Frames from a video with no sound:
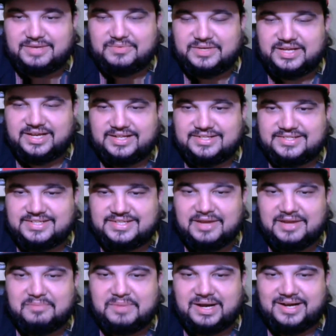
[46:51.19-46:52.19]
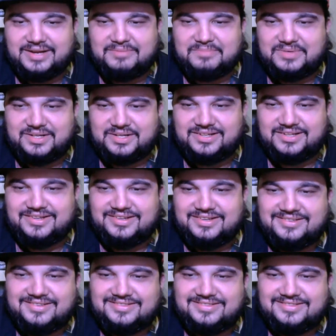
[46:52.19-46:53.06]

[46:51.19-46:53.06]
say about it, but Come